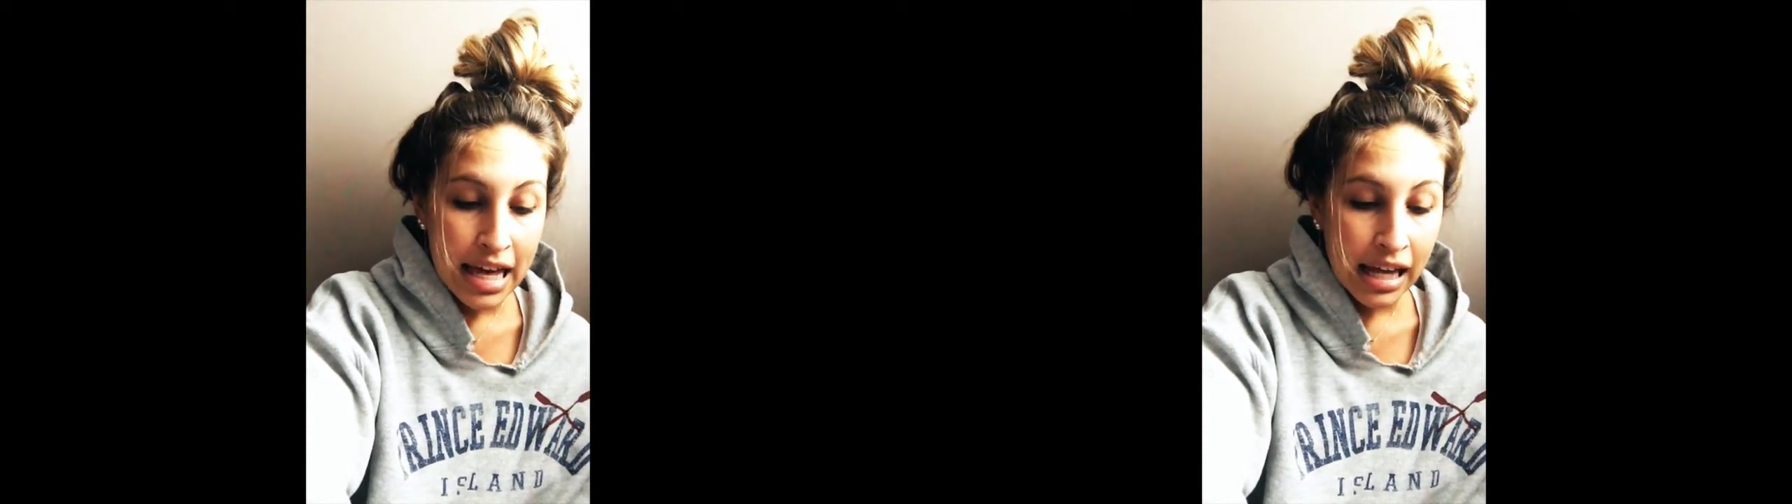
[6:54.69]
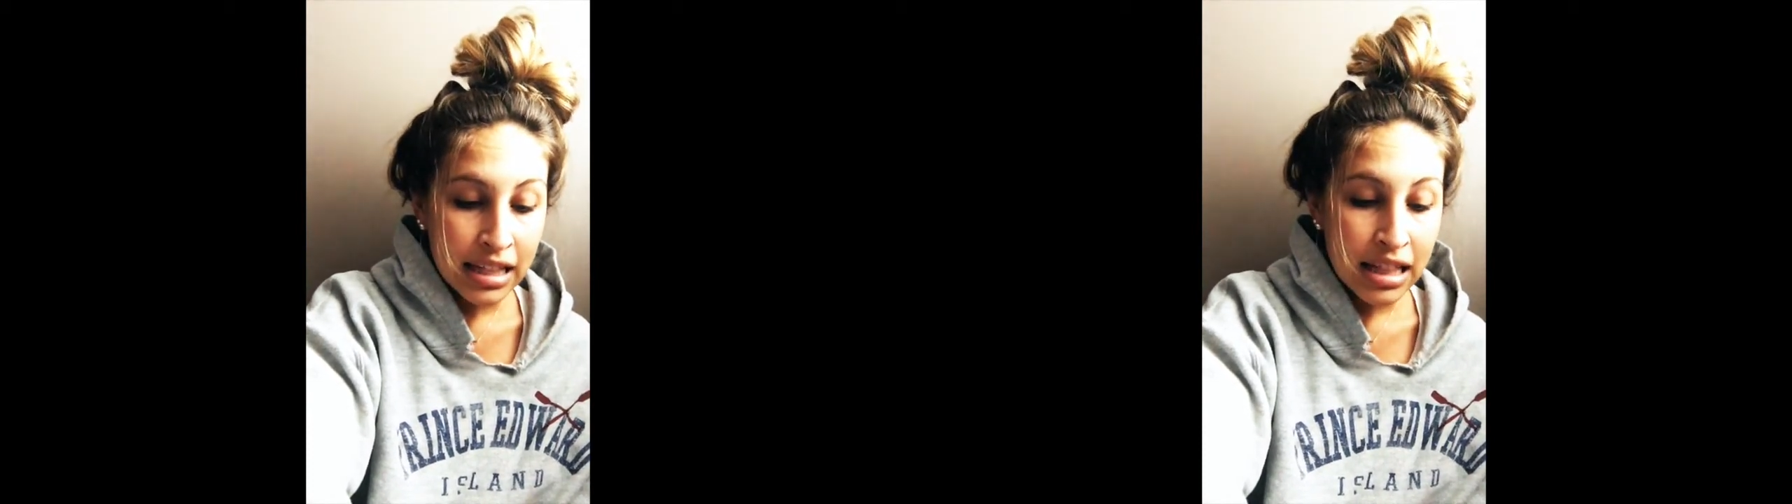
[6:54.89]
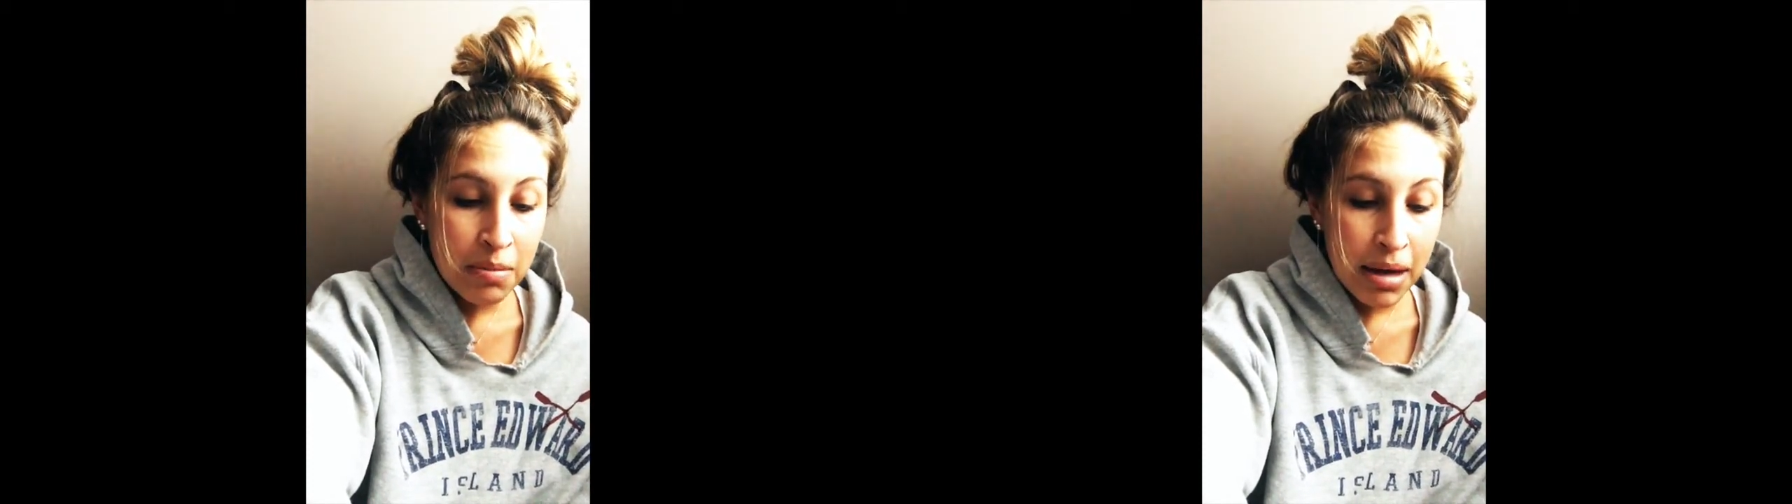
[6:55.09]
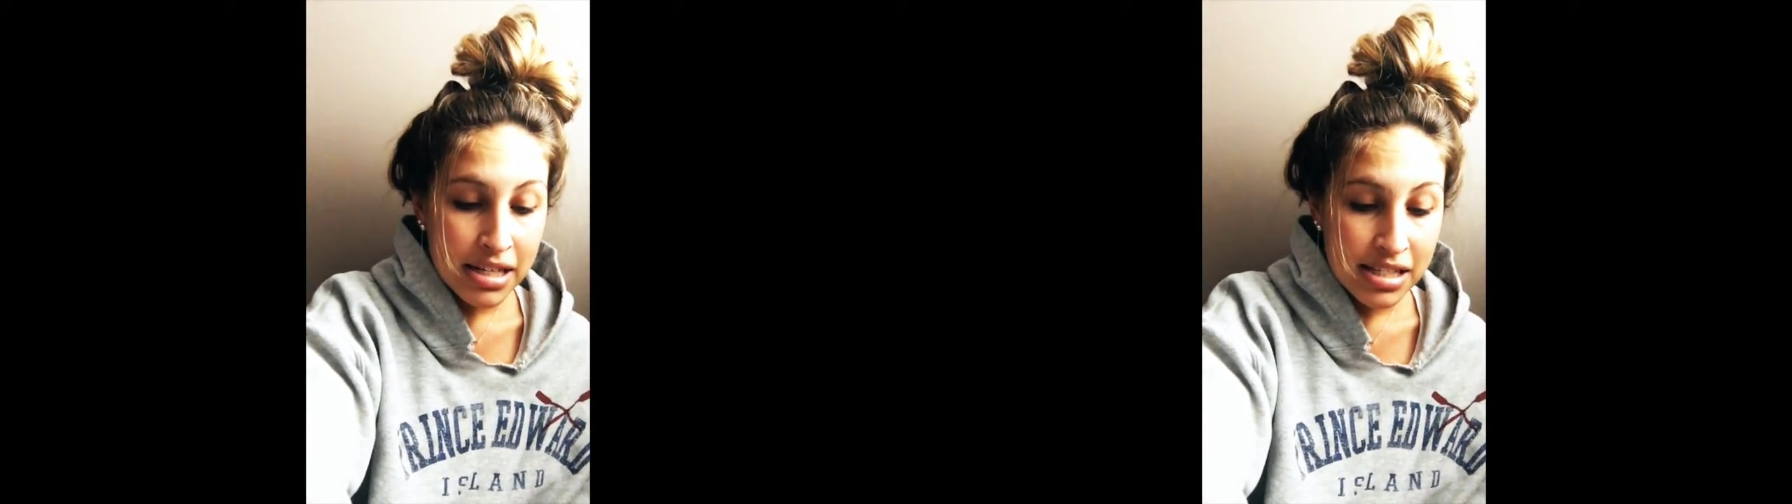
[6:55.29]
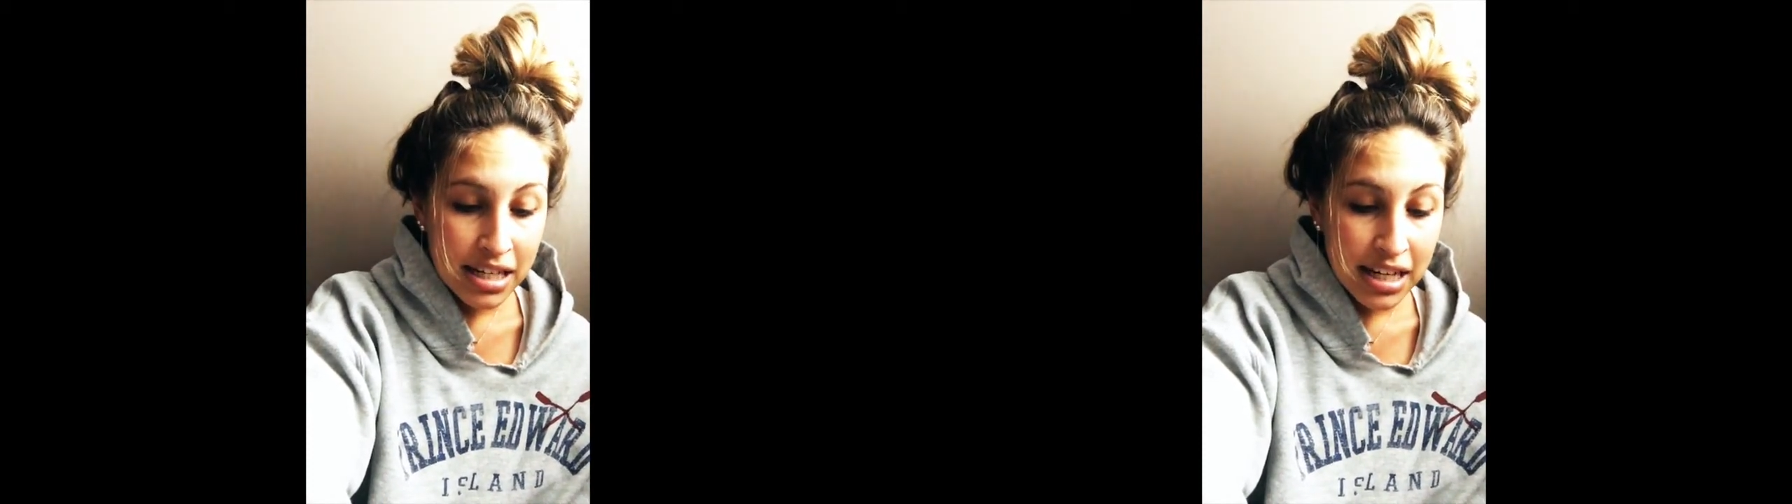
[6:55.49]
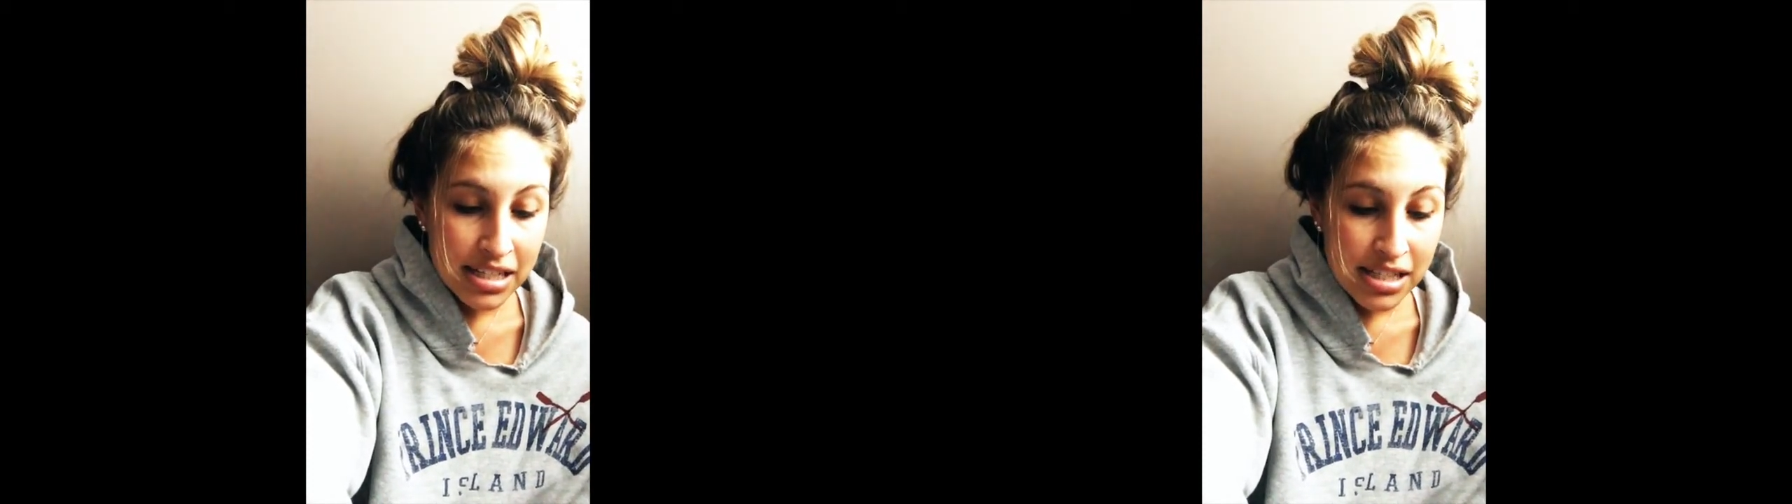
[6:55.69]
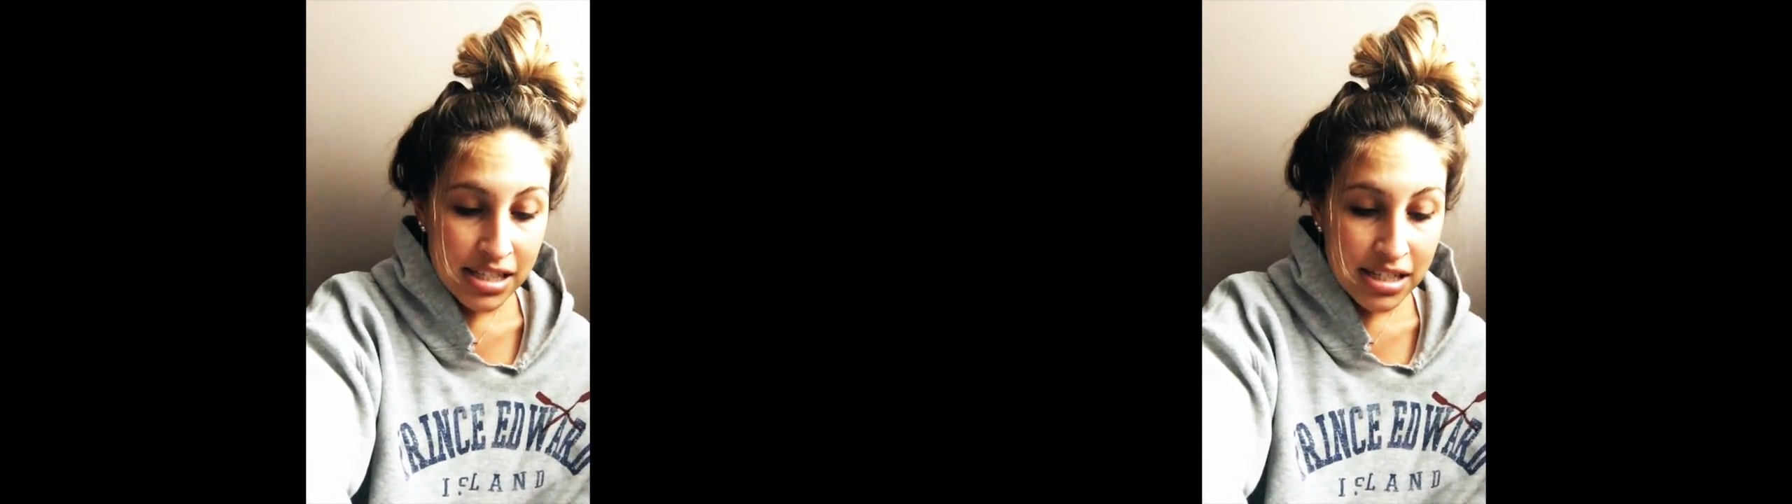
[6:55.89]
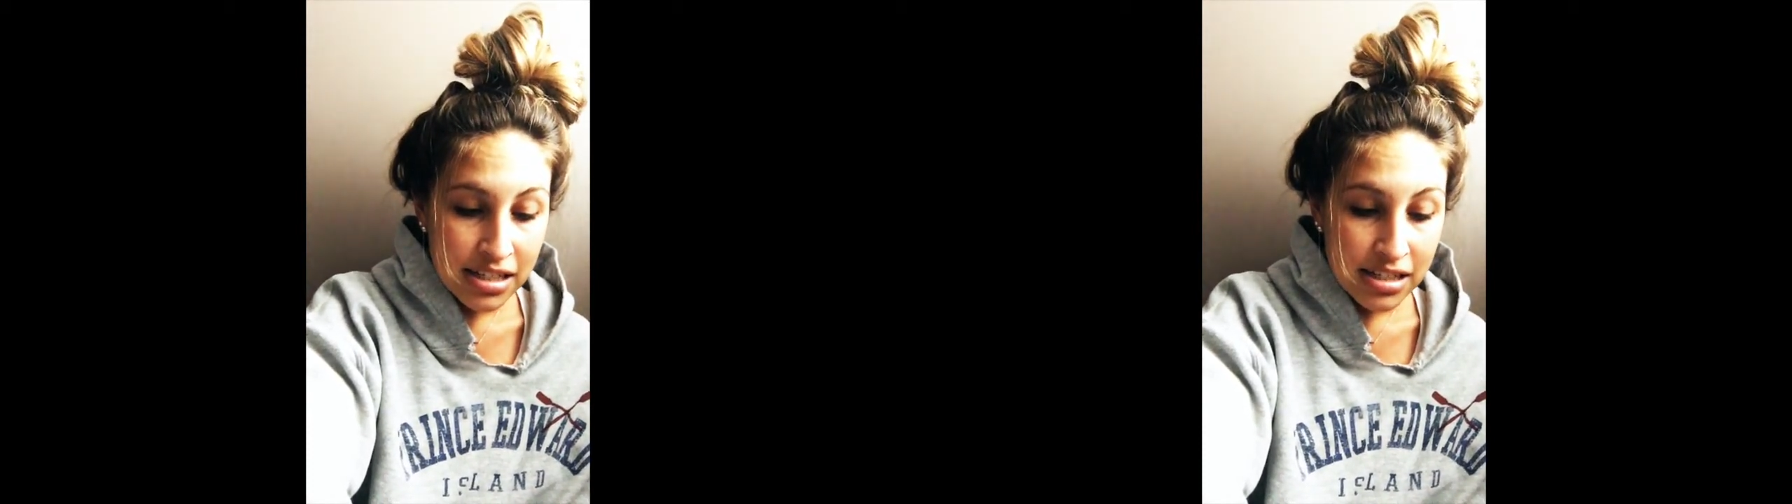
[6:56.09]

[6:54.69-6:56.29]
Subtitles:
and then the medicine gets